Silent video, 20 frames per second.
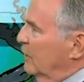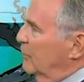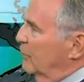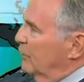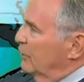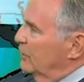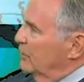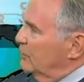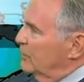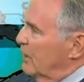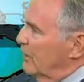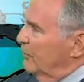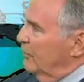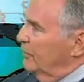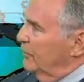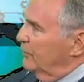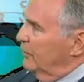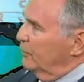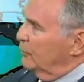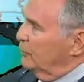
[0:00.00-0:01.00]
37
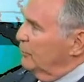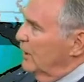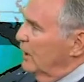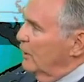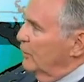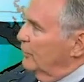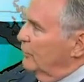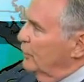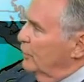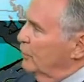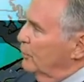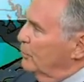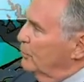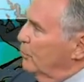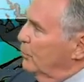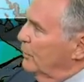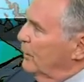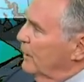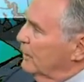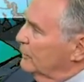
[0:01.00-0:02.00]
officially out at the
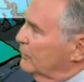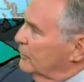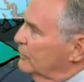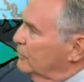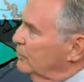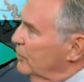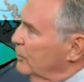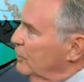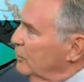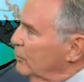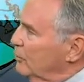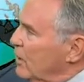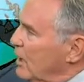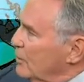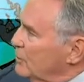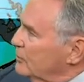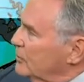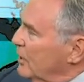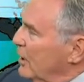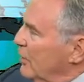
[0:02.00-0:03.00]
airport, out to Sinton and
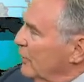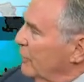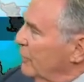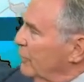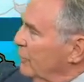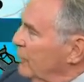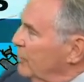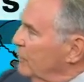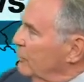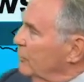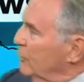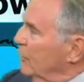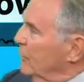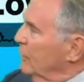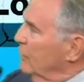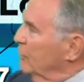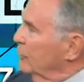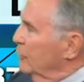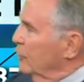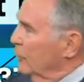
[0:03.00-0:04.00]
Robstown, 33
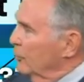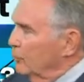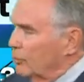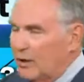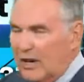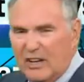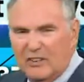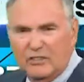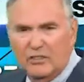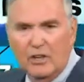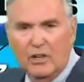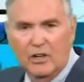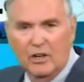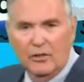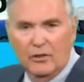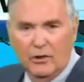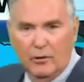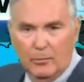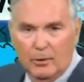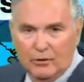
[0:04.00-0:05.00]
in George West.
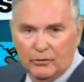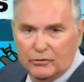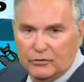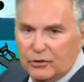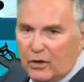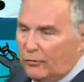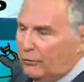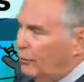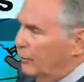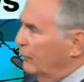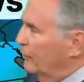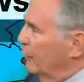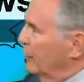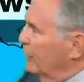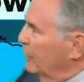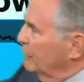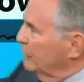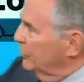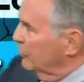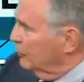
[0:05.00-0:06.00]
There have been several
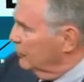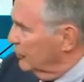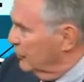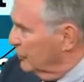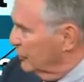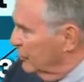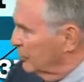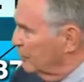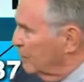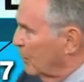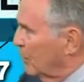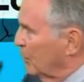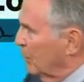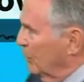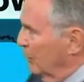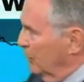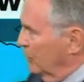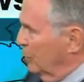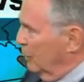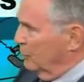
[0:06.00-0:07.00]
freezes in this part of
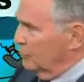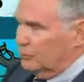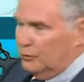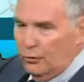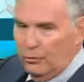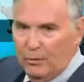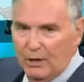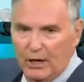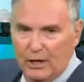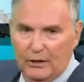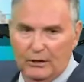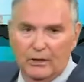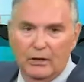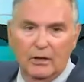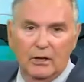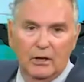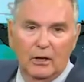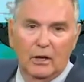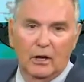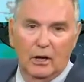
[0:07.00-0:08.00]
the coastal bend
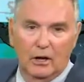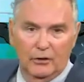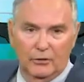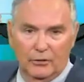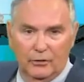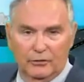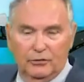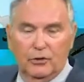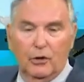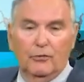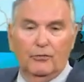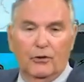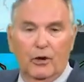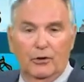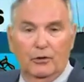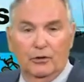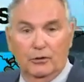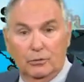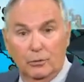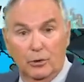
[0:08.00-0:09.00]
uh, the, so
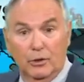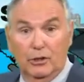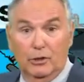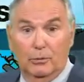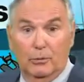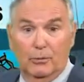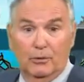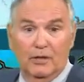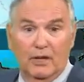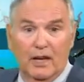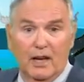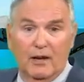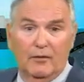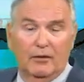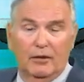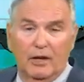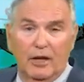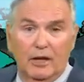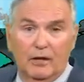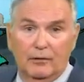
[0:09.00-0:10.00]
far this winter, but we
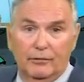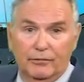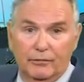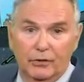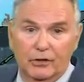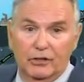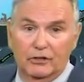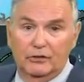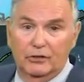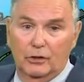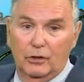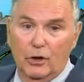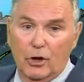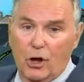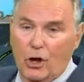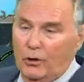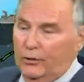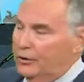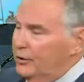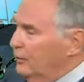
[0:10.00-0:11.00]
haven't had a freeze at
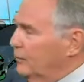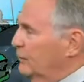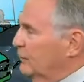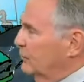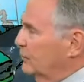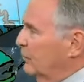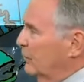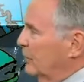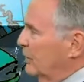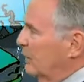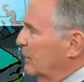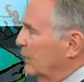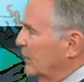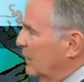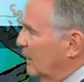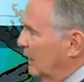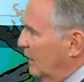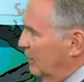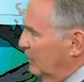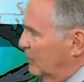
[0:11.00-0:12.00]
all here in the city,
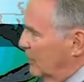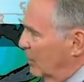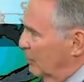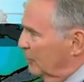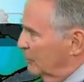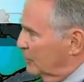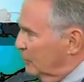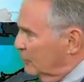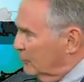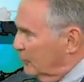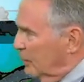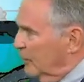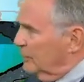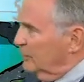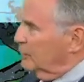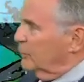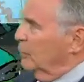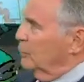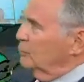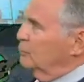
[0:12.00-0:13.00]
and temperatures along the
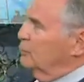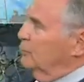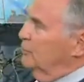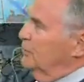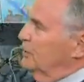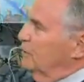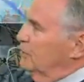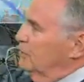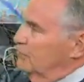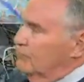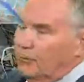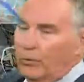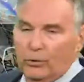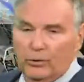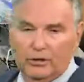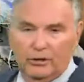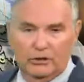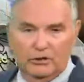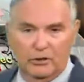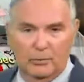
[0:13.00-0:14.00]
coast will be in the
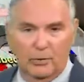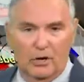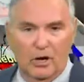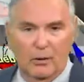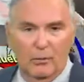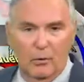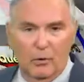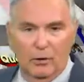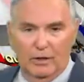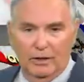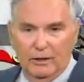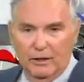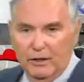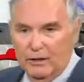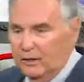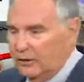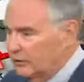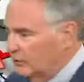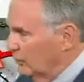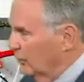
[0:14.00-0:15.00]
40s tomorrow morning.
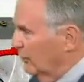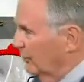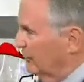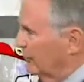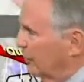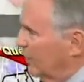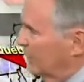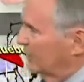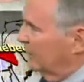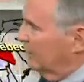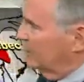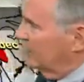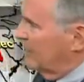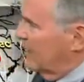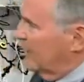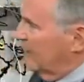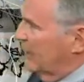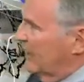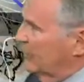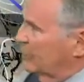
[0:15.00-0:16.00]
So the front is
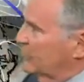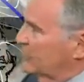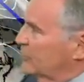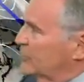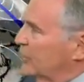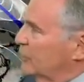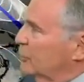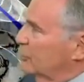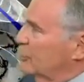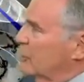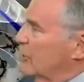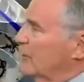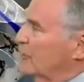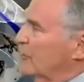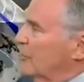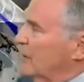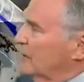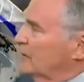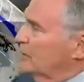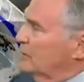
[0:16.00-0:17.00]
now out in the central Gulf of
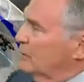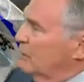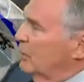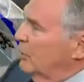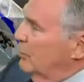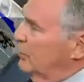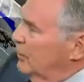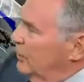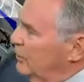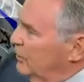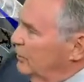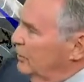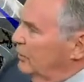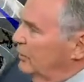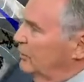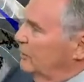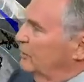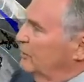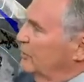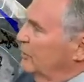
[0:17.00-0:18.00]
Mexico. Here
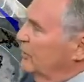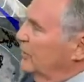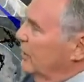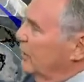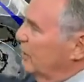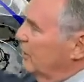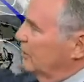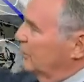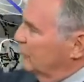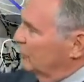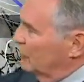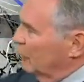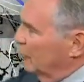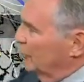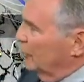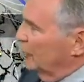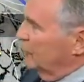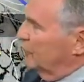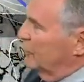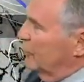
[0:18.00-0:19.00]
is the
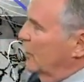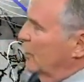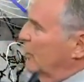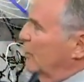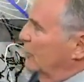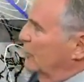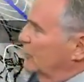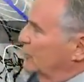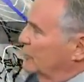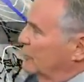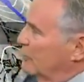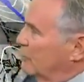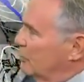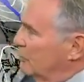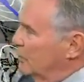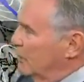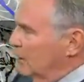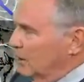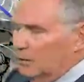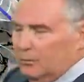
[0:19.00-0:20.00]
surface low. This is a
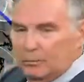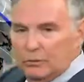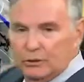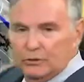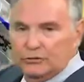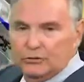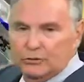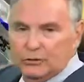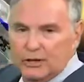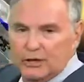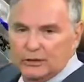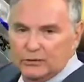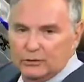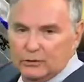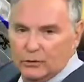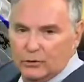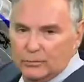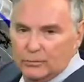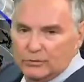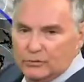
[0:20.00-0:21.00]
big blizzard-like
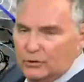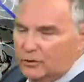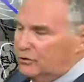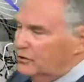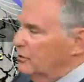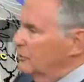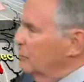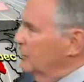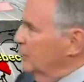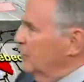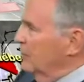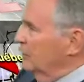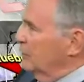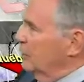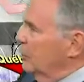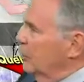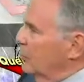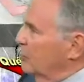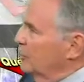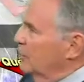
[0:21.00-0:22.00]
storm system with that
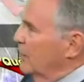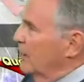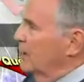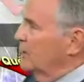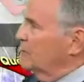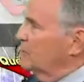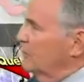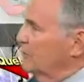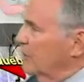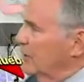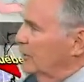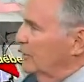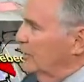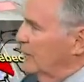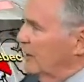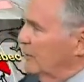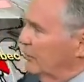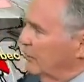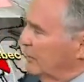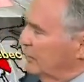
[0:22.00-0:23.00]
cold blast of air in
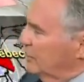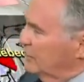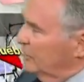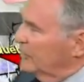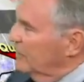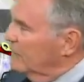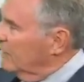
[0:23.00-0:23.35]
that region.